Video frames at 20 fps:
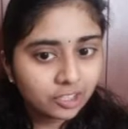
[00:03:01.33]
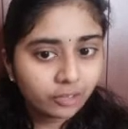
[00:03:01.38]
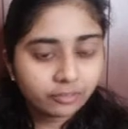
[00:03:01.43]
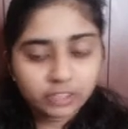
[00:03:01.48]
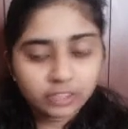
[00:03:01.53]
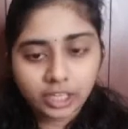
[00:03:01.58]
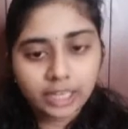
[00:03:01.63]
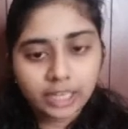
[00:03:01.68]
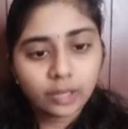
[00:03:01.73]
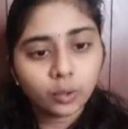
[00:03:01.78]

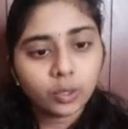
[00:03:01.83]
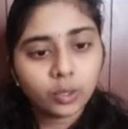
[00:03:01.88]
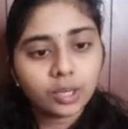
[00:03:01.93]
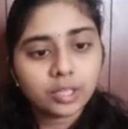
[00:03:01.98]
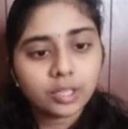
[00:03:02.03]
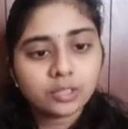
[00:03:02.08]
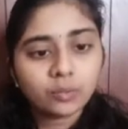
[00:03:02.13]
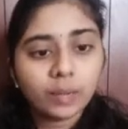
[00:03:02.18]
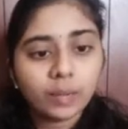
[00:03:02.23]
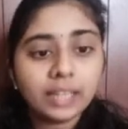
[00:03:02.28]
shareholders'
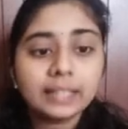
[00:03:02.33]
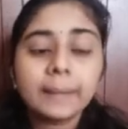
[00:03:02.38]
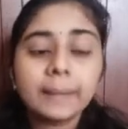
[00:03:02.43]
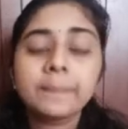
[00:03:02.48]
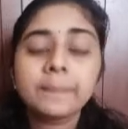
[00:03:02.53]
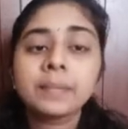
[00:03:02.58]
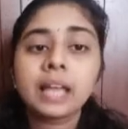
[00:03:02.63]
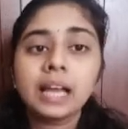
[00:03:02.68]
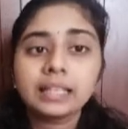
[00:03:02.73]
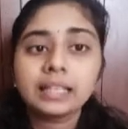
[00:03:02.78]
wealth.
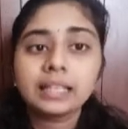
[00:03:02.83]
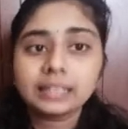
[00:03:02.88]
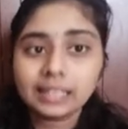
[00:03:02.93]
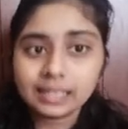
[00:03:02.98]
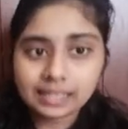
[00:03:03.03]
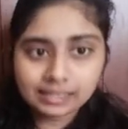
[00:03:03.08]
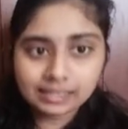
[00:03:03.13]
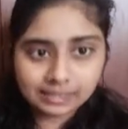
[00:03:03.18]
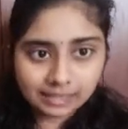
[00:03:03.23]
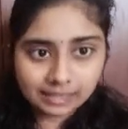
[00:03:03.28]
Third is
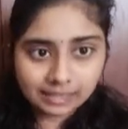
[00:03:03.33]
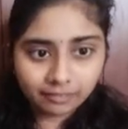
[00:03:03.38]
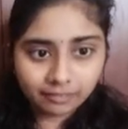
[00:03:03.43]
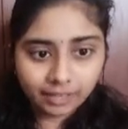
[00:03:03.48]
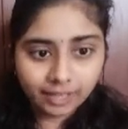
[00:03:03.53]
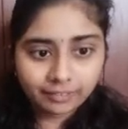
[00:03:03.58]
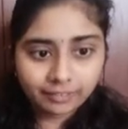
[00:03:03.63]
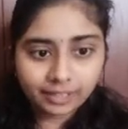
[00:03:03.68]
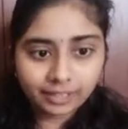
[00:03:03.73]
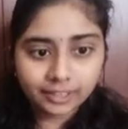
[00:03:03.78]
survival
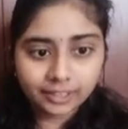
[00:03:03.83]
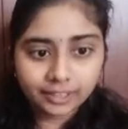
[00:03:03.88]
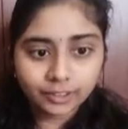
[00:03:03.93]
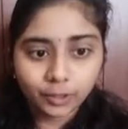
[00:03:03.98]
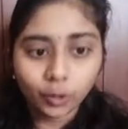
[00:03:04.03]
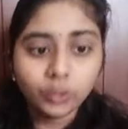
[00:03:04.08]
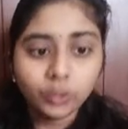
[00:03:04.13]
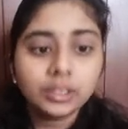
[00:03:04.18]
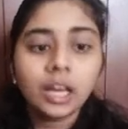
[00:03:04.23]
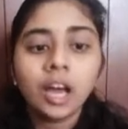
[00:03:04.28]
and growth.
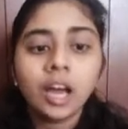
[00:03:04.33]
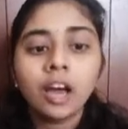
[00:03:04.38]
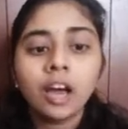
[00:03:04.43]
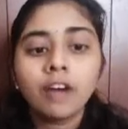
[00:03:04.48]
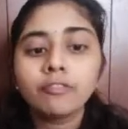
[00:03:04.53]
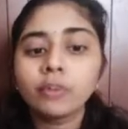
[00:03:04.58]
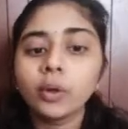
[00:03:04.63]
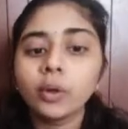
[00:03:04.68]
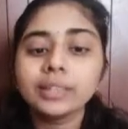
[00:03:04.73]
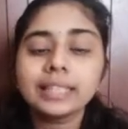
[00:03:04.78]

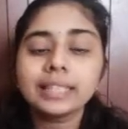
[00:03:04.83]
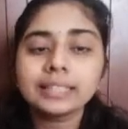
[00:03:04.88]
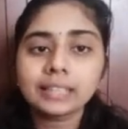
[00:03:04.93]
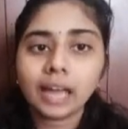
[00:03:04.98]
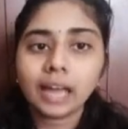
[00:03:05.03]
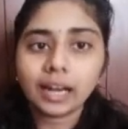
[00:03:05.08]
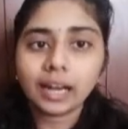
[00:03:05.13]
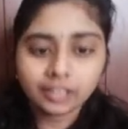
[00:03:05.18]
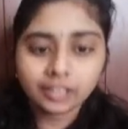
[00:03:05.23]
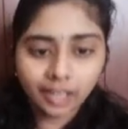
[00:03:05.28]
Fourth is
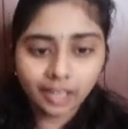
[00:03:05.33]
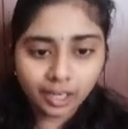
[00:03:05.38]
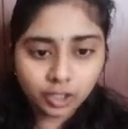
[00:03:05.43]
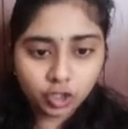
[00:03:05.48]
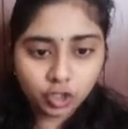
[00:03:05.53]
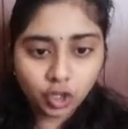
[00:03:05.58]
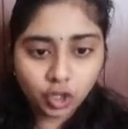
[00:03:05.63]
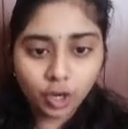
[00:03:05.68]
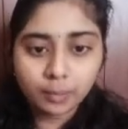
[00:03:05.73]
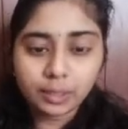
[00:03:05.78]

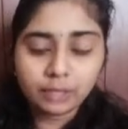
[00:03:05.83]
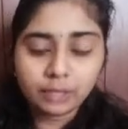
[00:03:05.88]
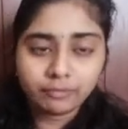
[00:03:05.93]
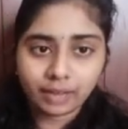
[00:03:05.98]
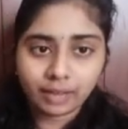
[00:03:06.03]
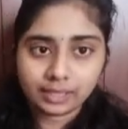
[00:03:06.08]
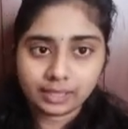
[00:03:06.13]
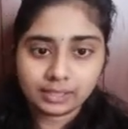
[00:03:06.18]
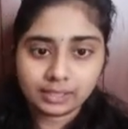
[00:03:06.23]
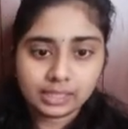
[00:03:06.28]
uncontrollable
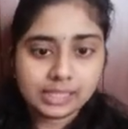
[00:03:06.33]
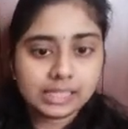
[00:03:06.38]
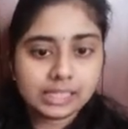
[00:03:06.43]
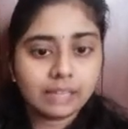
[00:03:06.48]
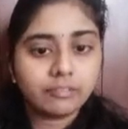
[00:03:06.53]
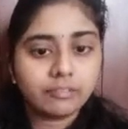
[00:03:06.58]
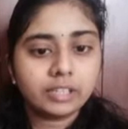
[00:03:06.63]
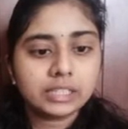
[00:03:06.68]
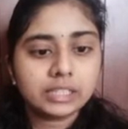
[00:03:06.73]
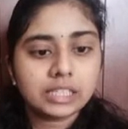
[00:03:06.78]
factors
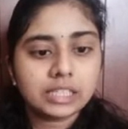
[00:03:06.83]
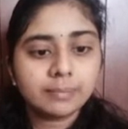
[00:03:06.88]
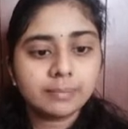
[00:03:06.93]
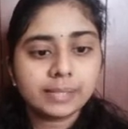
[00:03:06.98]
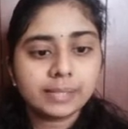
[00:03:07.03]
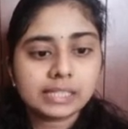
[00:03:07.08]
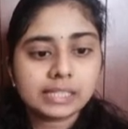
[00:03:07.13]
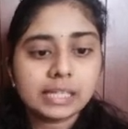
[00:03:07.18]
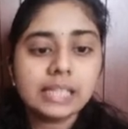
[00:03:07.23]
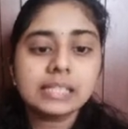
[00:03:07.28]
affecting
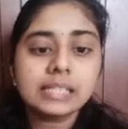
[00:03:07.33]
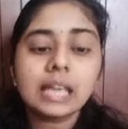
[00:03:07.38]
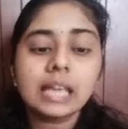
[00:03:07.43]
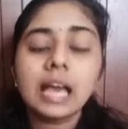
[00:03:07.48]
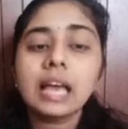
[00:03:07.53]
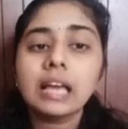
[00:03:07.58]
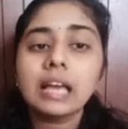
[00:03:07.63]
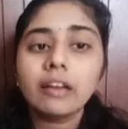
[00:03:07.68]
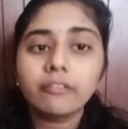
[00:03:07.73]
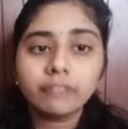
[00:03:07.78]
business.
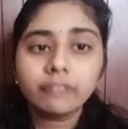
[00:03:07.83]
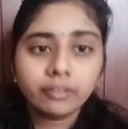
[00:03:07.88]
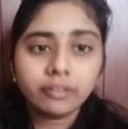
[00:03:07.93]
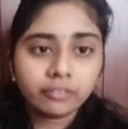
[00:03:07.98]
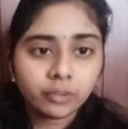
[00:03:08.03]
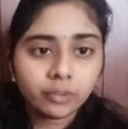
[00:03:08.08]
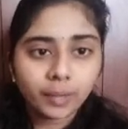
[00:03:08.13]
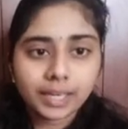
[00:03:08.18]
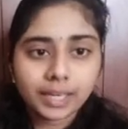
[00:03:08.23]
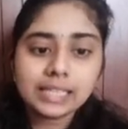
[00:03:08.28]
Fifth
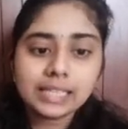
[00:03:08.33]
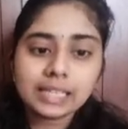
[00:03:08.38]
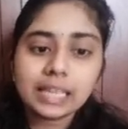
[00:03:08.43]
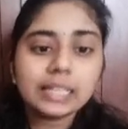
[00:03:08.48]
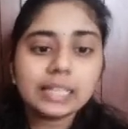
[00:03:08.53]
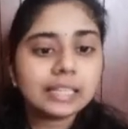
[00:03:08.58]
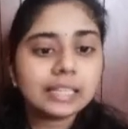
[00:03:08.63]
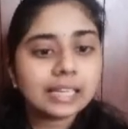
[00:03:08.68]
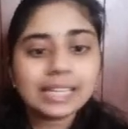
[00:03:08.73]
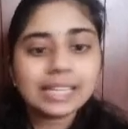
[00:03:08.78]
one is
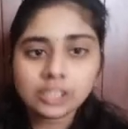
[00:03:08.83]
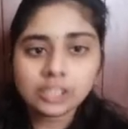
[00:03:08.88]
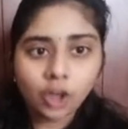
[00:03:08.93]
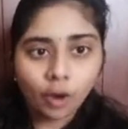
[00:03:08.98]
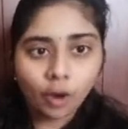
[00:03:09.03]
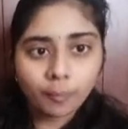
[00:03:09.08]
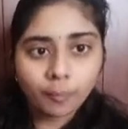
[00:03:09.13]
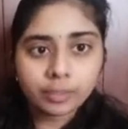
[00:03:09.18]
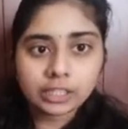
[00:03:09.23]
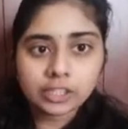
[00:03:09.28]
increased
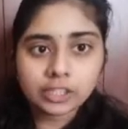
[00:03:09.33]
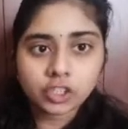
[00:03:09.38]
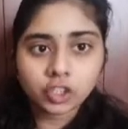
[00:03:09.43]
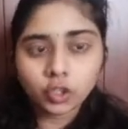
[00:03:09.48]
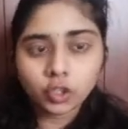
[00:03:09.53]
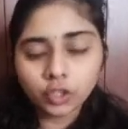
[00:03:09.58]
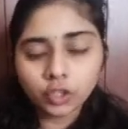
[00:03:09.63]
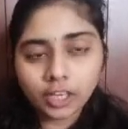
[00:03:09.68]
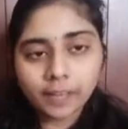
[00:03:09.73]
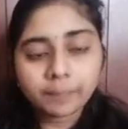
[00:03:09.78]
competition.
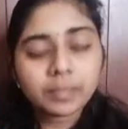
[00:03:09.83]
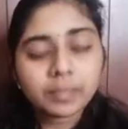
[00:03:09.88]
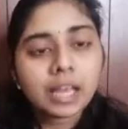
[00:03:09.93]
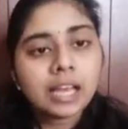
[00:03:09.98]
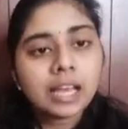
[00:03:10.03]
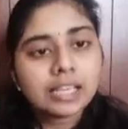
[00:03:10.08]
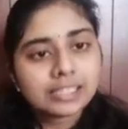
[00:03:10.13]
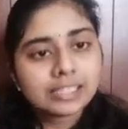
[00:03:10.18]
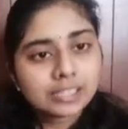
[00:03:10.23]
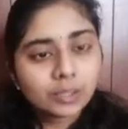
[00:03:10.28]
Okay,
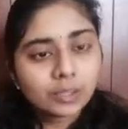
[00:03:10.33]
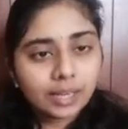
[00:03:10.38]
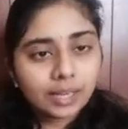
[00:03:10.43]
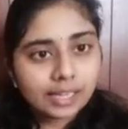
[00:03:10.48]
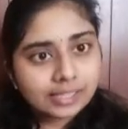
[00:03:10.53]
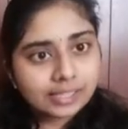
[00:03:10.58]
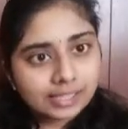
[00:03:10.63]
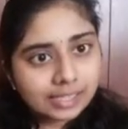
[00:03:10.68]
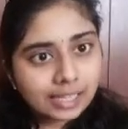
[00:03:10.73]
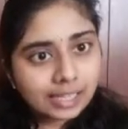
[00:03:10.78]
so let's
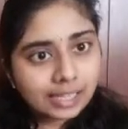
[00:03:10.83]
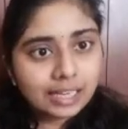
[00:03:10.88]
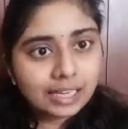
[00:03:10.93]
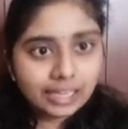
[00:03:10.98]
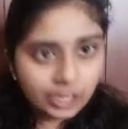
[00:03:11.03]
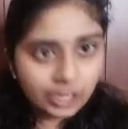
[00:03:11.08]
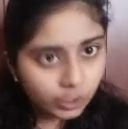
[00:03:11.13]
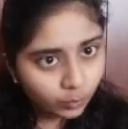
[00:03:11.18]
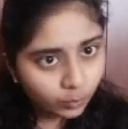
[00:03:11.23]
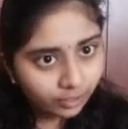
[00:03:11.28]
see each
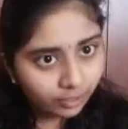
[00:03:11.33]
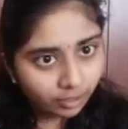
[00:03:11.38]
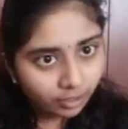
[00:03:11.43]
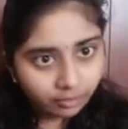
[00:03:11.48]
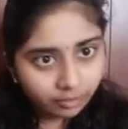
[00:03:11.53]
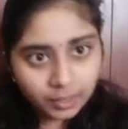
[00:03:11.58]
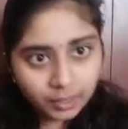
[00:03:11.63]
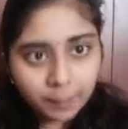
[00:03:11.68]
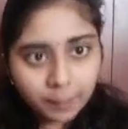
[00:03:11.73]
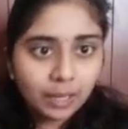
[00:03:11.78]
one of them
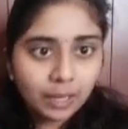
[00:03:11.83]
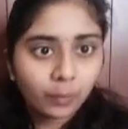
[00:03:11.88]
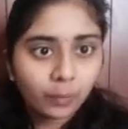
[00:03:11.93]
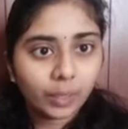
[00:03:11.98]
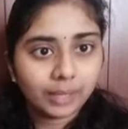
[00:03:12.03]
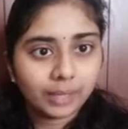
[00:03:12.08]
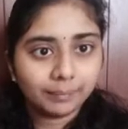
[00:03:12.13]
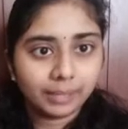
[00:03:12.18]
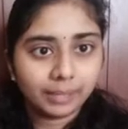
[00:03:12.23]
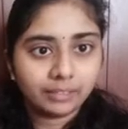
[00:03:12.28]
one
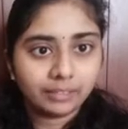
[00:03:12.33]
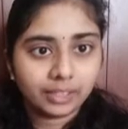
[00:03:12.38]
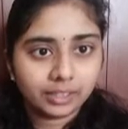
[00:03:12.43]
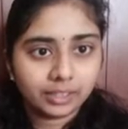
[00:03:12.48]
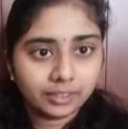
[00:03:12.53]
by one.